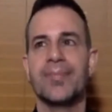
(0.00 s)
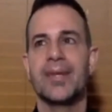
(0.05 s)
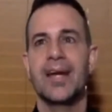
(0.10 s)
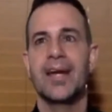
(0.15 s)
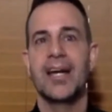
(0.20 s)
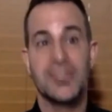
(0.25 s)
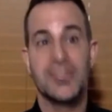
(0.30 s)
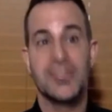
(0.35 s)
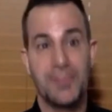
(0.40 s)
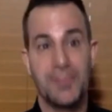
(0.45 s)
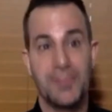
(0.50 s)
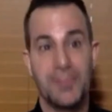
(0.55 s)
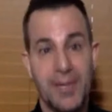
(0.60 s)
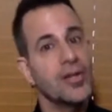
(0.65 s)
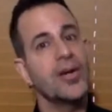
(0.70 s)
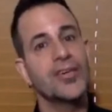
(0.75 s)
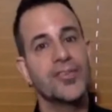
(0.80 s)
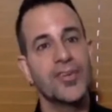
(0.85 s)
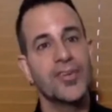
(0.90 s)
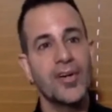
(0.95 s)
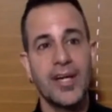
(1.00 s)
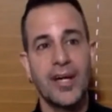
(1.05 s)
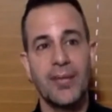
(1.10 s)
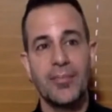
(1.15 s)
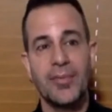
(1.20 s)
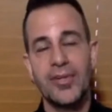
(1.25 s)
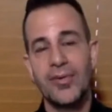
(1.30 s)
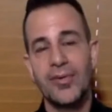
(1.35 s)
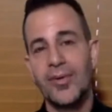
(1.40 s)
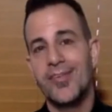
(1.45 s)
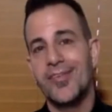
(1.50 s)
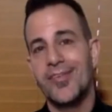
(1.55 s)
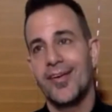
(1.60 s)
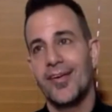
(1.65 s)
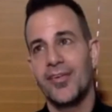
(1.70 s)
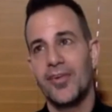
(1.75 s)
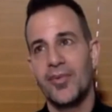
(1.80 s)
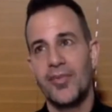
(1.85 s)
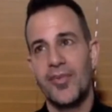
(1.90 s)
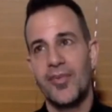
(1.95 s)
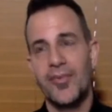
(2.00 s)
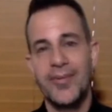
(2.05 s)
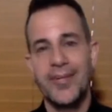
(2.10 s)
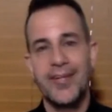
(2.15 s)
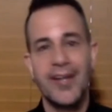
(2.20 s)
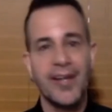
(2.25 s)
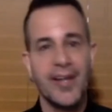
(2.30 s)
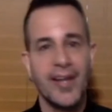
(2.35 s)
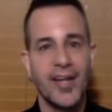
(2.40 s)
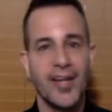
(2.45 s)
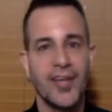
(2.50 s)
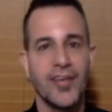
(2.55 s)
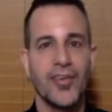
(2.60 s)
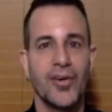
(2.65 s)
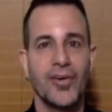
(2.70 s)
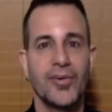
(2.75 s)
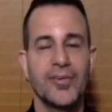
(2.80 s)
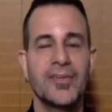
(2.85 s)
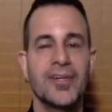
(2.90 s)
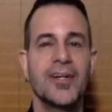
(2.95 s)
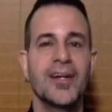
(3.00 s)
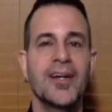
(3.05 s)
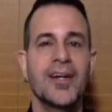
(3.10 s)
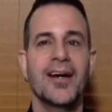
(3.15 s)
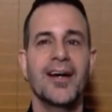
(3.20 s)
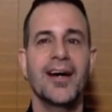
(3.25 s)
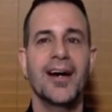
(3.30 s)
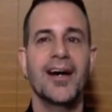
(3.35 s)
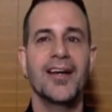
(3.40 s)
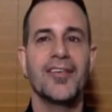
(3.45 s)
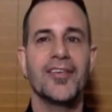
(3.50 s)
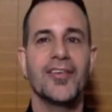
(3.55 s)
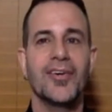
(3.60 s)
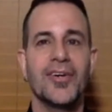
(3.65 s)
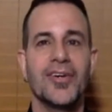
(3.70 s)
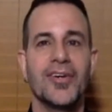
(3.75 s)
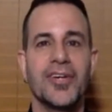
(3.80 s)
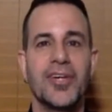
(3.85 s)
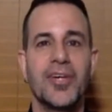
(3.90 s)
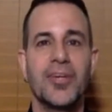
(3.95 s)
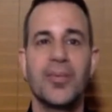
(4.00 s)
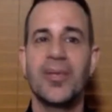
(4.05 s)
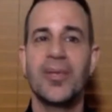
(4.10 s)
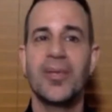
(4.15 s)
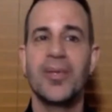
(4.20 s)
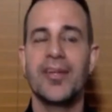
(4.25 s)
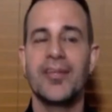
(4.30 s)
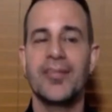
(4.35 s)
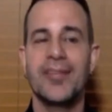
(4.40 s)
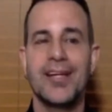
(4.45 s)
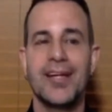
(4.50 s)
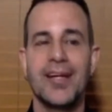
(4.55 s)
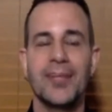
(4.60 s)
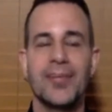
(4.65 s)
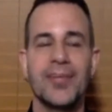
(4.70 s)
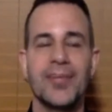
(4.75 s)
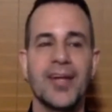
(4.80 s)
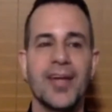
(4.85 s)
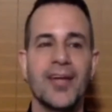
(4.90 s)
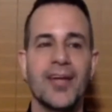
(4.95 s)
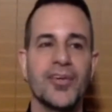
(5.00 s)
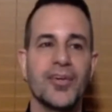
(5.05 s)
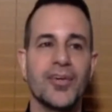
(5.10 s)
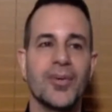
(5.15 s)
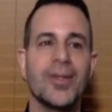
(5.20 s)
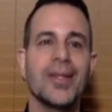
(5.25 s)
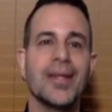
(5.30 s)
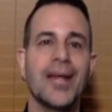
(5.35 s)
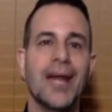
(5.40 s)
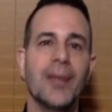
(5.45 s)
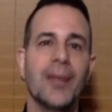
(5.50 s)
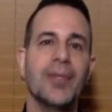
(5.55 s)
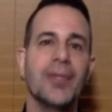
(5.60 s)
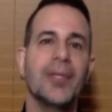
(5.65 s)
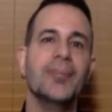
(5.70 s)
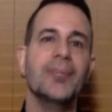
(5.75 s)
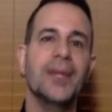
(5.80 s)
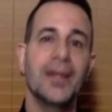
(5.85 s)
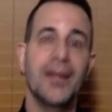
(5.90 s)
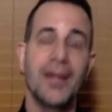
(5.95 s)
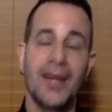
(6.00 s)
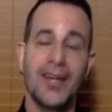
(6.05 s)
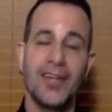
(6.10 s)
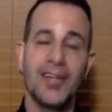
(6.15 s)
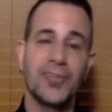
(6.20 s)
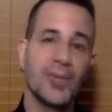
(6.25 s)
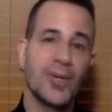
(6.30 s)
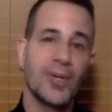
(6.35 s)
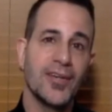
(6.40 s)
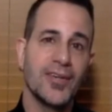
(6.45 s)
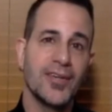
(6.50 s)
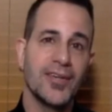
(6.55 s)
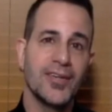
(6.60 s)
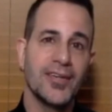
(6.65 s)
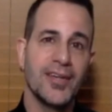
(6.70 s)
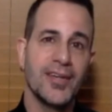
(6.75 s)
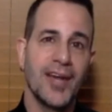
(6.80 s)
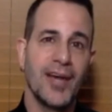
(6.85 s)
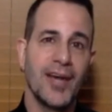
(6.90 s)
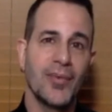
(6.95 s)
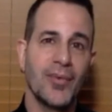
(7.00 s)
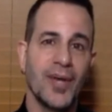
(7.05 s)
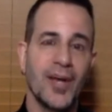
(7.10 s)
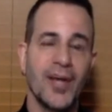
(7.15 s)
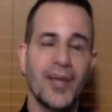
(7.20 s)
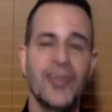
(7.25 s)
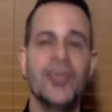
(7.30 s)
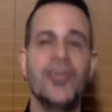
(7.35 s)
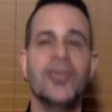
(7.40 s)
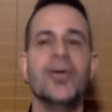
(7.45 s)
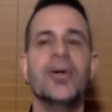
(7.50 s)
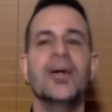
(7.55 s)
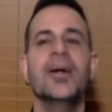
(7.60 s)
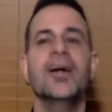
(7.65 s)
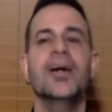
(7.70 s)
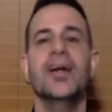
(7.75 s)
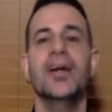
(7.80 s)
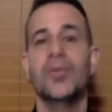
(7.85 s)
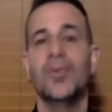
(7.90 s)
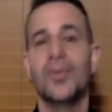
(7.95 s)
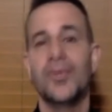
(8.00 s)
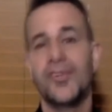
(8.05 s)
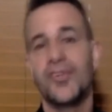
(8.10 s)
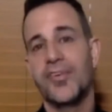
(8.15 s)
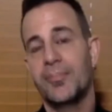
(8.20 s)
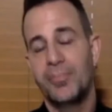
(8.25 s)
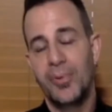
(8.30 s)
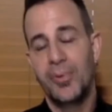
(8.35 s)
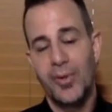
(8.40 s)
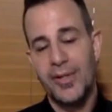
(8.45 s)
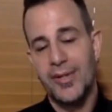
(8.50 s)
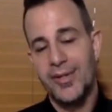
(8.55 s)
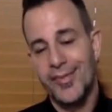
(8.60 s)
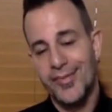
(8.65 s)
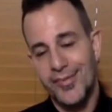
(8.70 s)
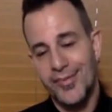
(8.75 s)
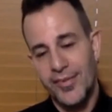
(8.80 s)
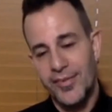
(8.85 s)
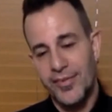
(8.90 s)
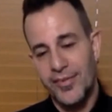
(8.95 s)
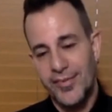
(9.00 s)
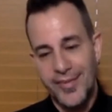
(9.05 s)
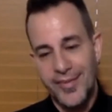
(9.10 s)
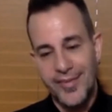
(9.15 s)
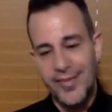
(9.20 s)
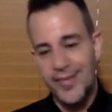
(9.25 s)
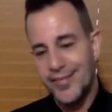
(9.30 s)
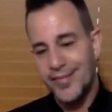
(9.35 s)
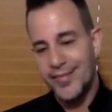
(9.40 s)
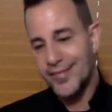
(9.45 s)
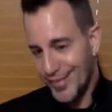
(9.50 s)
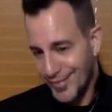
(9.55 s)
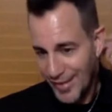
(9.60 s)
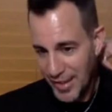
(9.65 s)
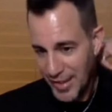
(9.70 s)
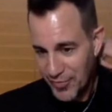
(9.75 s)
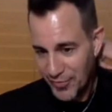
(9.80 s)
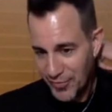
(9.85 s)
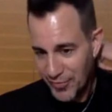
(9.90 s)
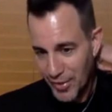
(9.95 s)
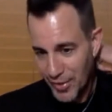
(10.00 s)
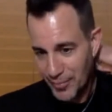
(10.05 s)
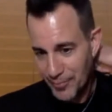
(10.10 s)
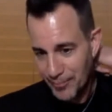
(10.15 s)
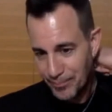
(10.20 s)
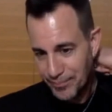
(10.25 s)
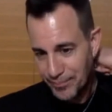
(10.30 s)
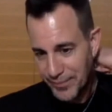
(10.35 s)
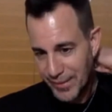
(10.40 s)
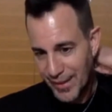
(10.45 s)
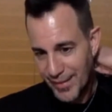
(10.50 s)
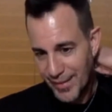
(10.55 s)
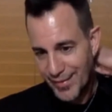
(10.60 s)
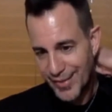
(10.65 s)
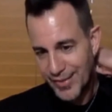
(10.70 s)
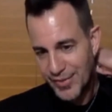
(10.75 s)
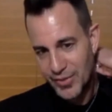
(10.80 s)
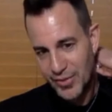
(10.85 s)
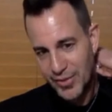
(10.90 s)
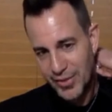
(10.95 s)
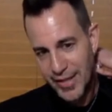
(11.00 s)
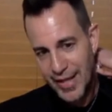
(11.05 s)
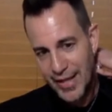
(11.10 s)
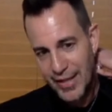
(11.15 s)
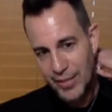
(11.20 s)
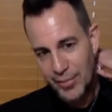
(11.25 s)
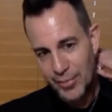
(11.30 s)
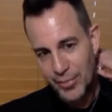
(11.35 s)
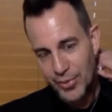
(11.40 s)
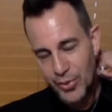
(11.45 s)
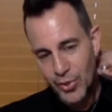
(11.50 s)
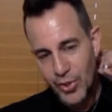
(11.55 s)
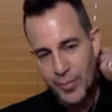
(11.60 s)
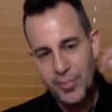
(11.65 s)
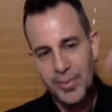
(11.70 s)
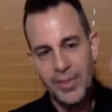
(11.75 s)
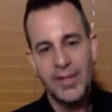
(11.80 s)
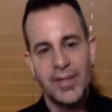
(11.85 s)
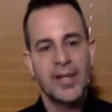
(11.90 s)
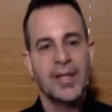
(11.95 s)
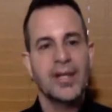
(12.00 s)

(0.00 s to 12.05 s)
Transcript: it's been a long journey. I've been doing sales over 3 decades. So it's all cumulatively come together to allow me to be an expert at what I do, which is important because statistics say from, I think it's called Caliper Corp,